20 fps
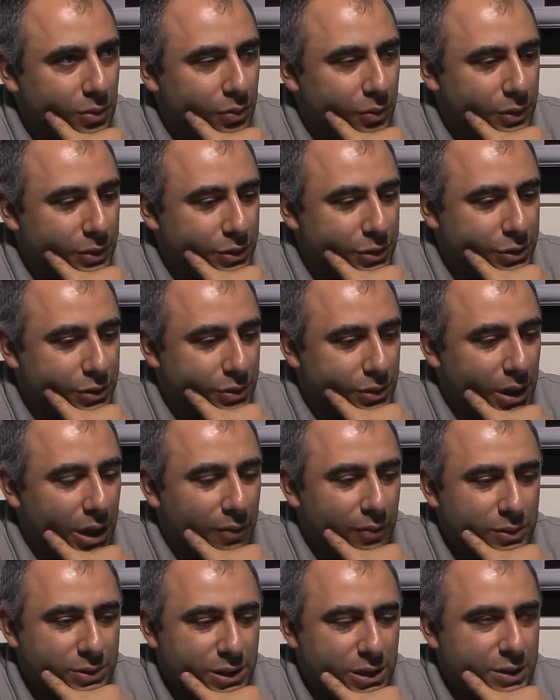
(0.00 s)
which i
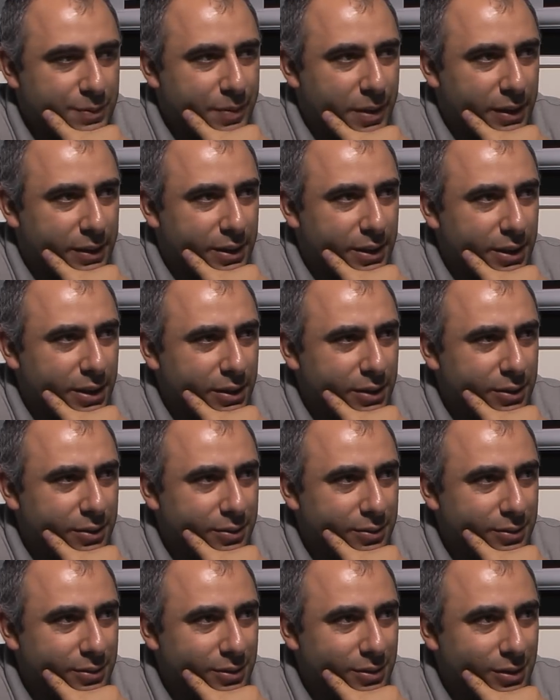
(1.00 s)
was expecting it
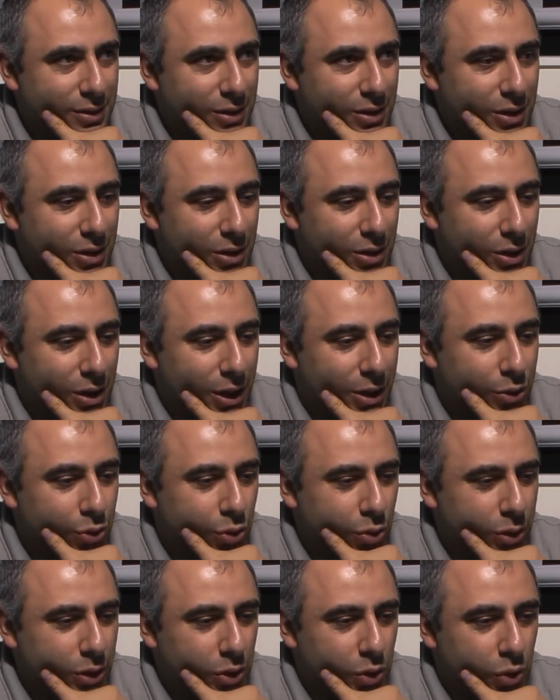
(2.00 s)
i
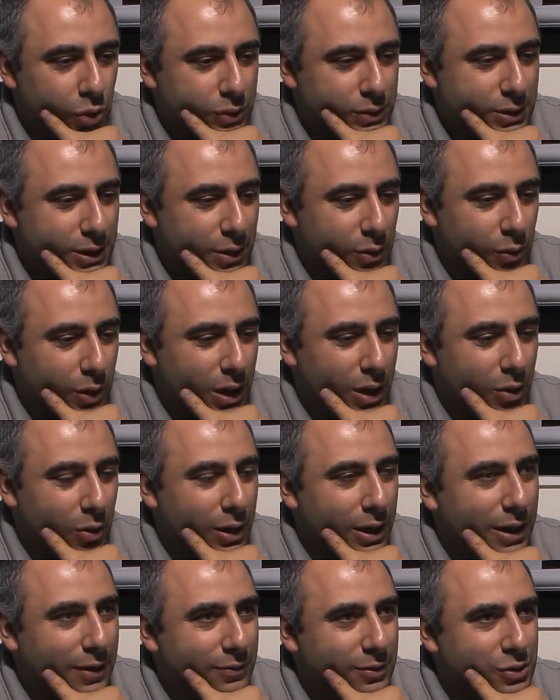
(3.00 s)
took it looks like wow
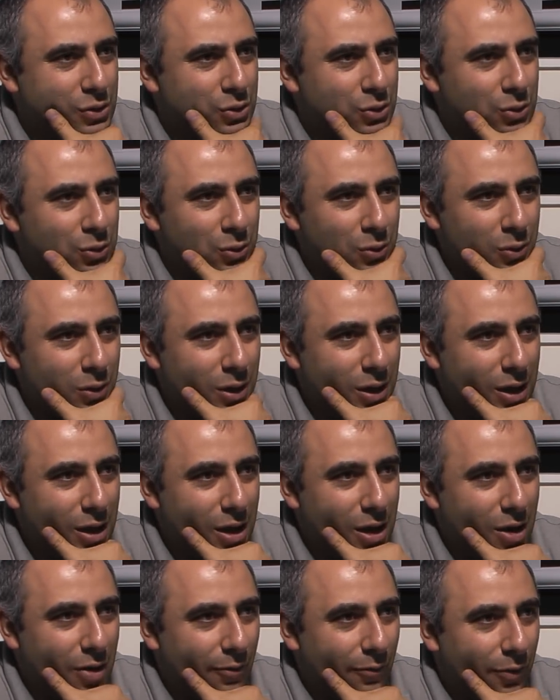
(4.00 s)
i have these two
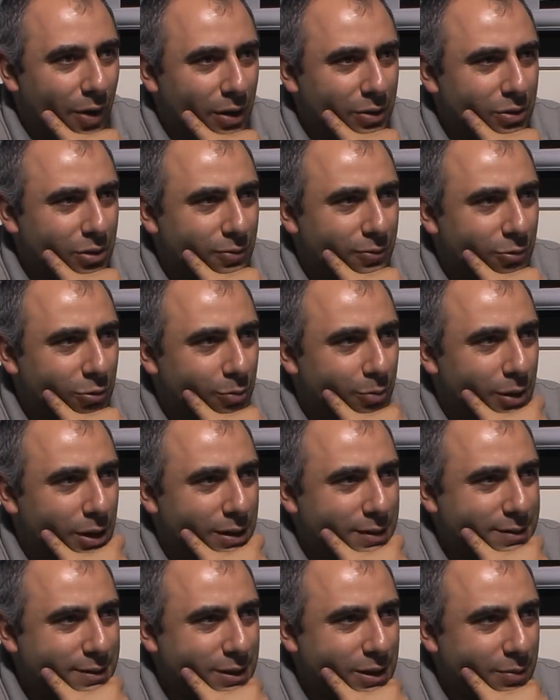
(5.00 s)
wonderful
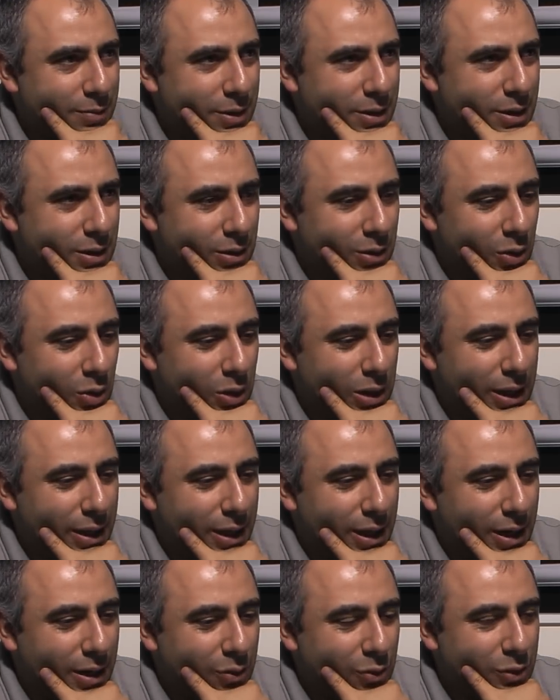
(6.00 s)
pawns in the middle all i
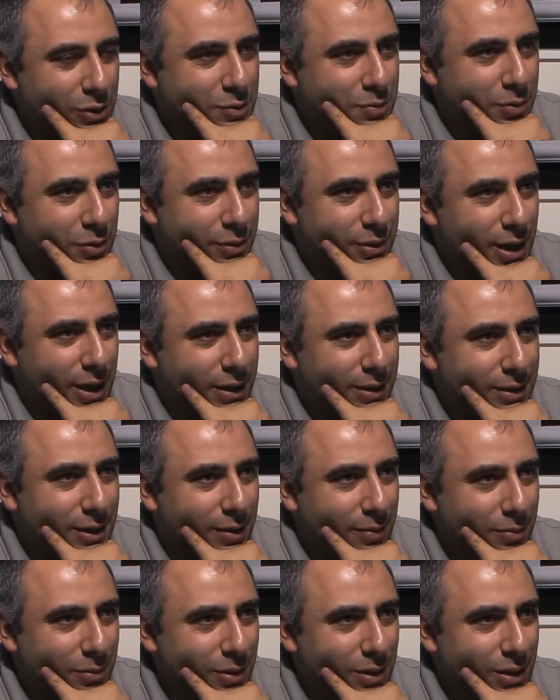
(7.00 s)
gotta do is protect
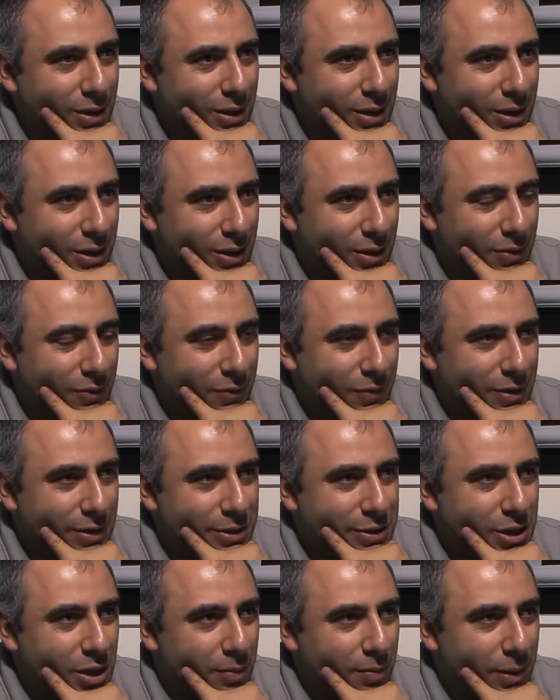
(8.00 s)
them
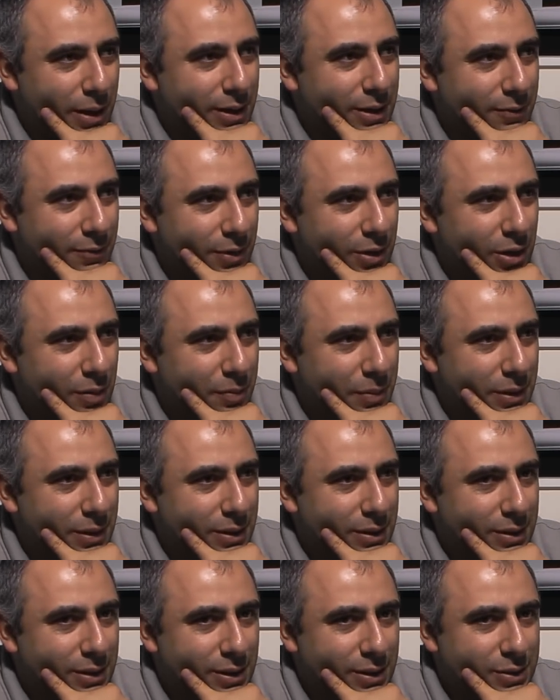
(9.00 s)
finish up my
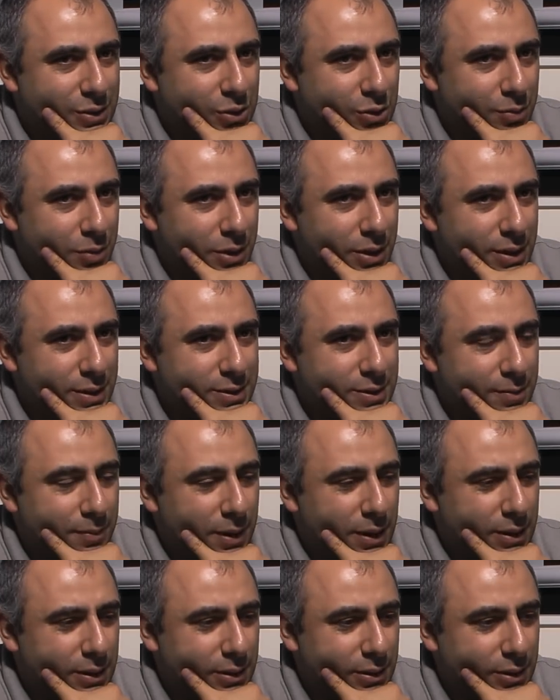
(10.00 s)
development things should be easy
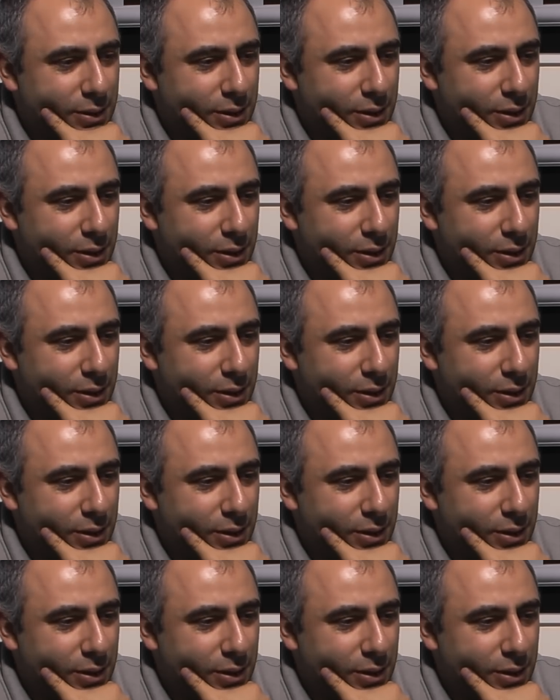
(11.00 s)
but